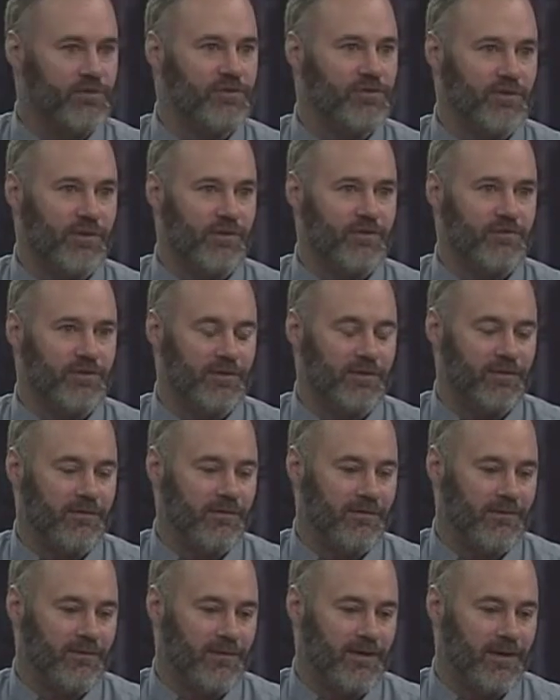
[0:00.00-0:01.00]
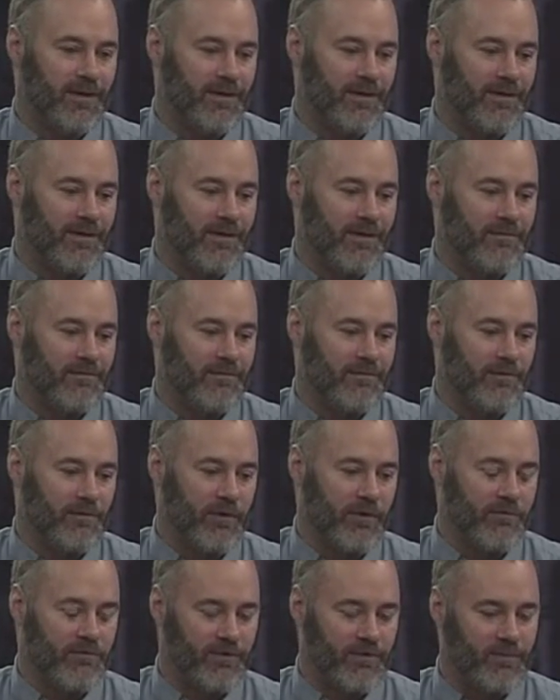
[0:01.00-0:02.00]
served, and uh, I have
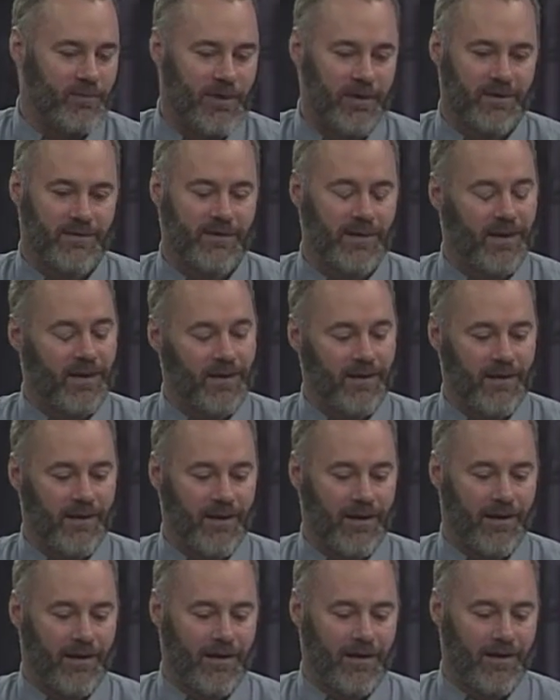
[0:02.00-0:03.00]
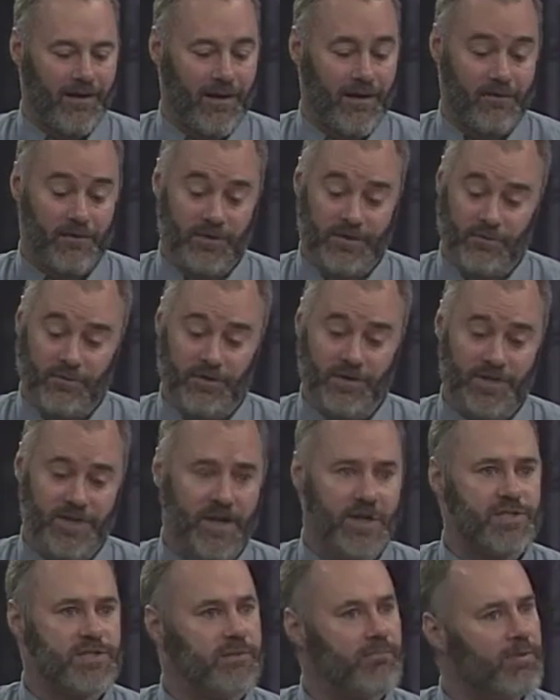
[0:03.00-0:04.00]
great respect uh, and admiration and
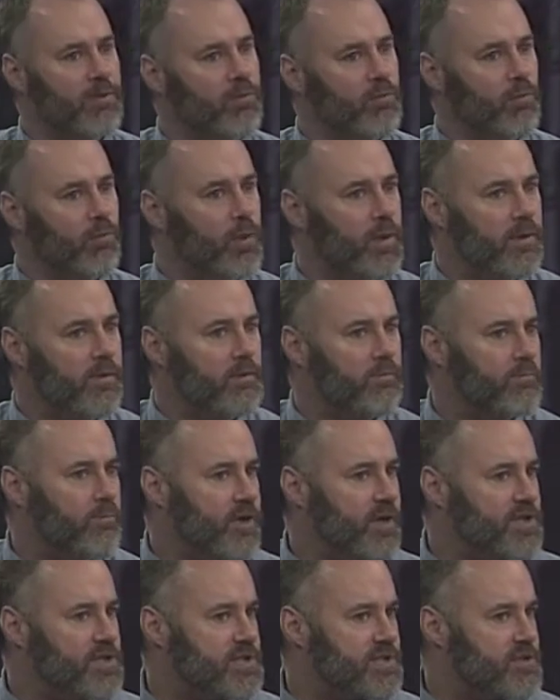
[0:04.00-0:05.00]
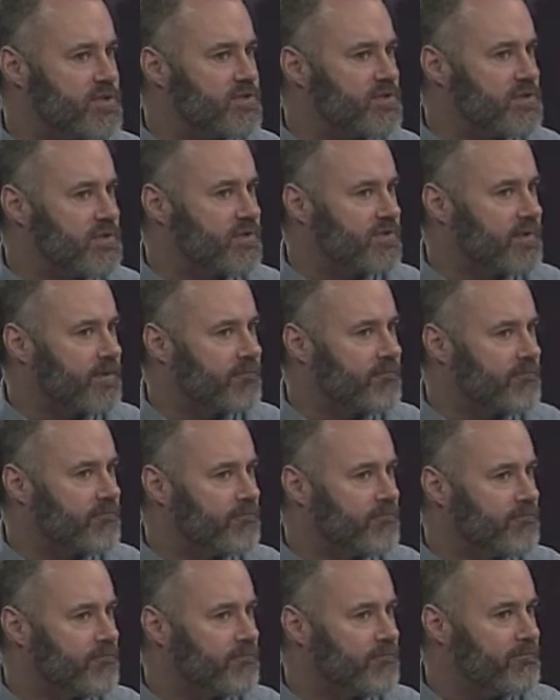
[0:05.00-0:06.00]
appreciation. But what branch did you serve in?
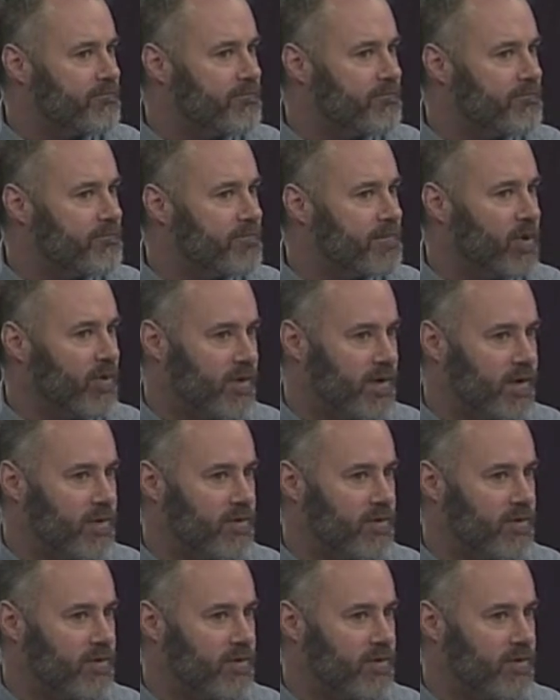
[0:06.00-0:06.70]
In the army. Okay,